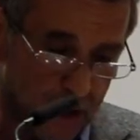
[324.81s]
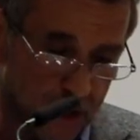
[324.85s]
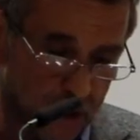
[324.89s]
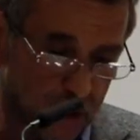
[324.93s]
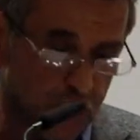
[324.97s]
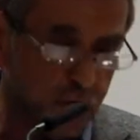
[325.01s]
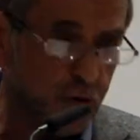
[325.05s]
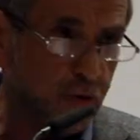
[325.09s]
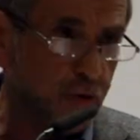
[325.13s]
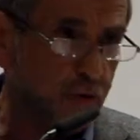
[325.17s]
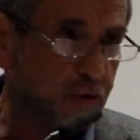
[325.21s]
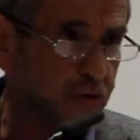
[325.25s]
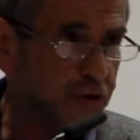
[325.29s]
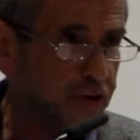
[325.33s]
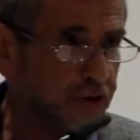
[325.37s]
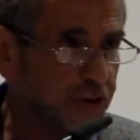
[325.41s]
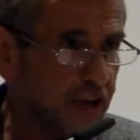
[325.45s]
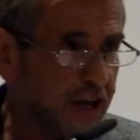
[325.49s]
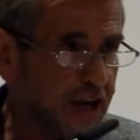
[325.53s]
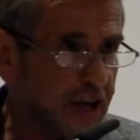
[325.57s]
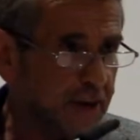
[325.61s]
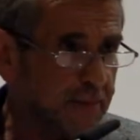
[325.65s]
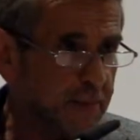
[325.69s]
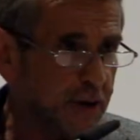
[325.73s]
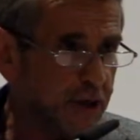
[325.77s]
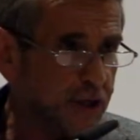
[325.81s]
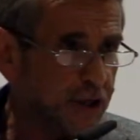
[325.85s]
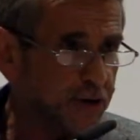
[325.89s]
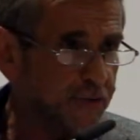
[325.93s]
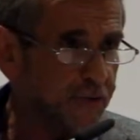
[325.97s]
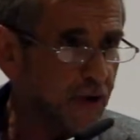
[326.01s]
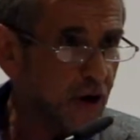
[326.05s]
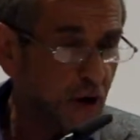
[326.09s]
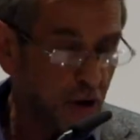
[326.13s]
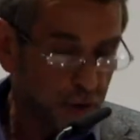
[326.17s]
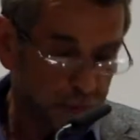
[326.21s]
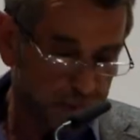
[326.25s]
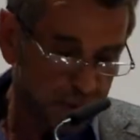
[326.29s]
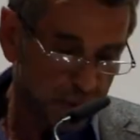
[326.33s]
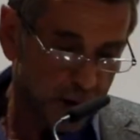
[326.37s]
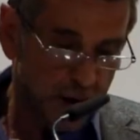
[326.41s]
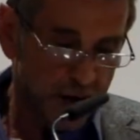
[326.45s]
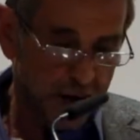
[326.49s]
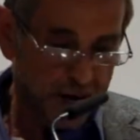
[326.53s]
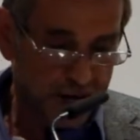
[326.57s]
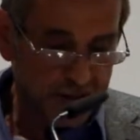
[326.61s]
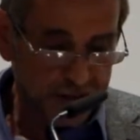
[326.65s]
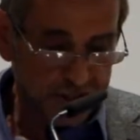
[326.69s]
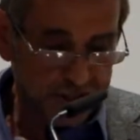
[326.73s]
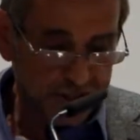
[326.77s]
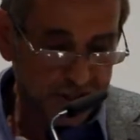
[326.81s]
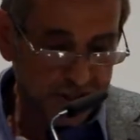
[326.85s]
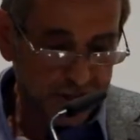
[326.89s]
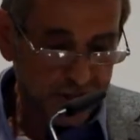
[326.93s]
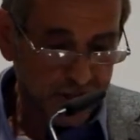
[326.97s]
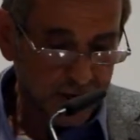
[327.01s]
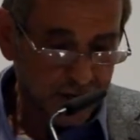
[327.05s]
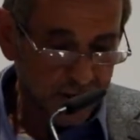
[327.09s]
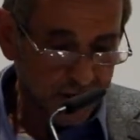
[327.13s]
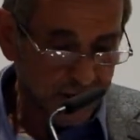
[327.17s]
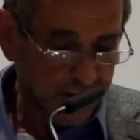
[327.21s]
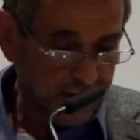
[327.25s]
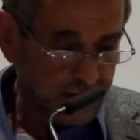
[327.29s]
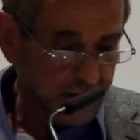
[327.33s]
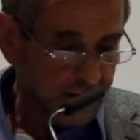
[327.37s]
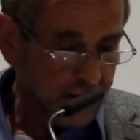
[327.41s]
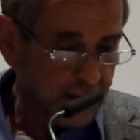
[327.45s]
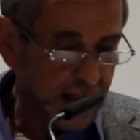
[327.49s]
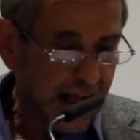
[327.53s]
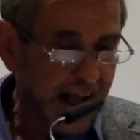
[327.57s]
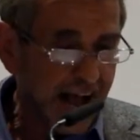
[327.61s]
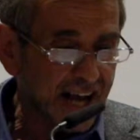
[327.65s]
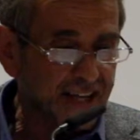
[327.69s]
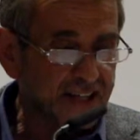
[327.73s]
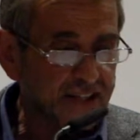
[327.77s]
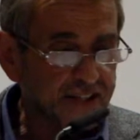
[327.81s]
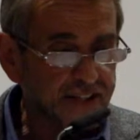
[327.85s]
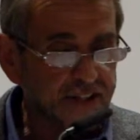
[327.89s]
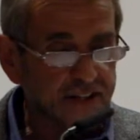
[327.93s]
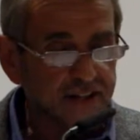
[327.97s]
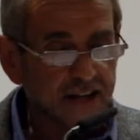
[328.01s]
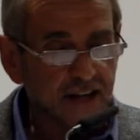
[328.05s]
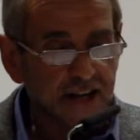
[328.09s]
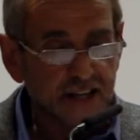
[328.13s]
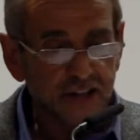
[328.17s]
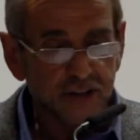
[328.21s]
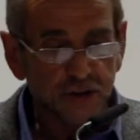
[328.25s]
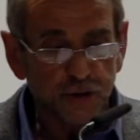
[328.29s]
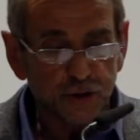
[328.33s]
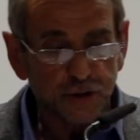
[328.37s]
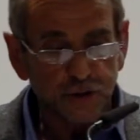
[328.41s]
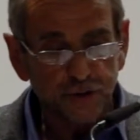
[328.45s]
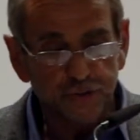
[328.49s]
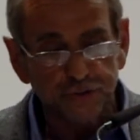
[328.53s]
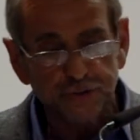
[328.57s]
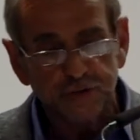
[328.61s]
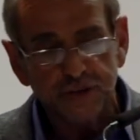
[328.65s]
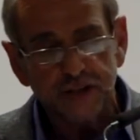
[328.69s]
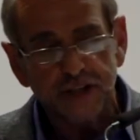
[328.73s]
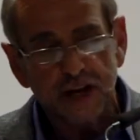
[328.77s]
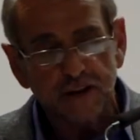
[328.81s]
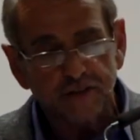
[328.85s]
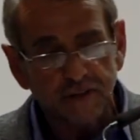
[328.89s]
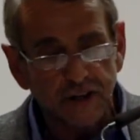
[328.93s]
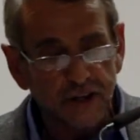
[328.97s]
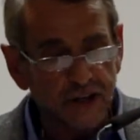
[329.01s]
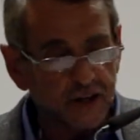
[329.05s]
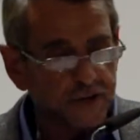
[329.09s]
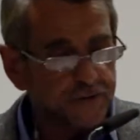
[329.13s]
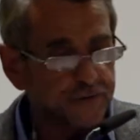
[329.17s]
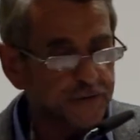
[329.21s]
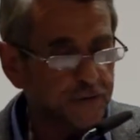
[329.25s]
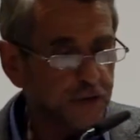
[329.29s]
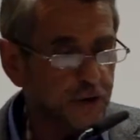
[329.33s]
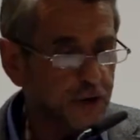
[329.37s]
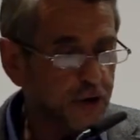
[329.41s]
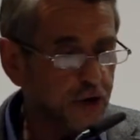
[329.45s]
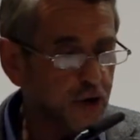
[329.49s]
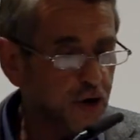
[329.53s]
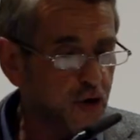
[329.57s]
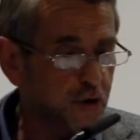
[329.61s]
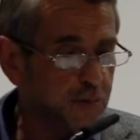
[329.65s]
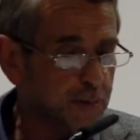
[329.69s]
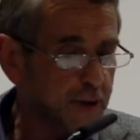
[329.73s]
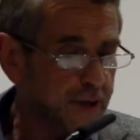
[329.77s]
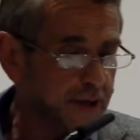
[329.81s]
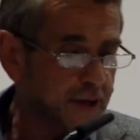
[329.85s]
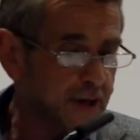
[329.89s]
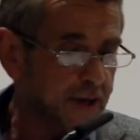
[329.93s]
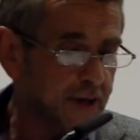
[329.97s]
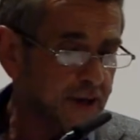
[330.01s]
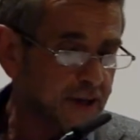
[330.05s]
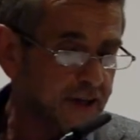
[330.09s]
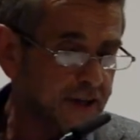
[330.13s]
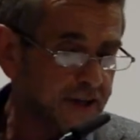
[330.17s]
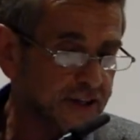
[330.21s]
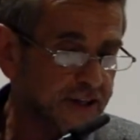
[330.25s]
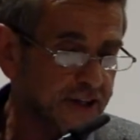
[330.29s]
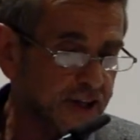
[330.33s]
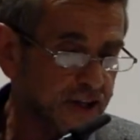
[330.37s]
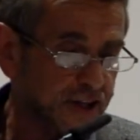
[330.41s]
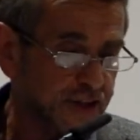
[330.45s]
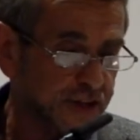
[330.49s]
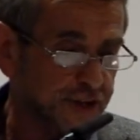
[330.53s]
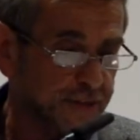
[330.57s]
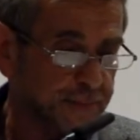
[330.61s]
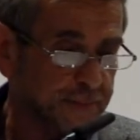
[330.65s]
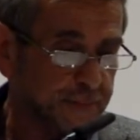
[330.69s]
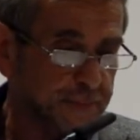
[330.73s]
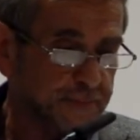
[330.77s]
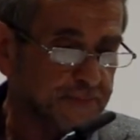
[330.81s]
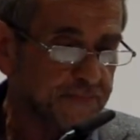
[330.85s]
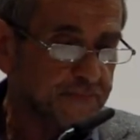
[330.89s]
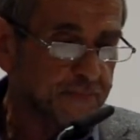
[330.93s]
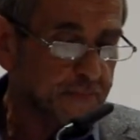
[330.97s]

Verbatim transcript: used the image of hot baths as a sort of surrogate for the human condition,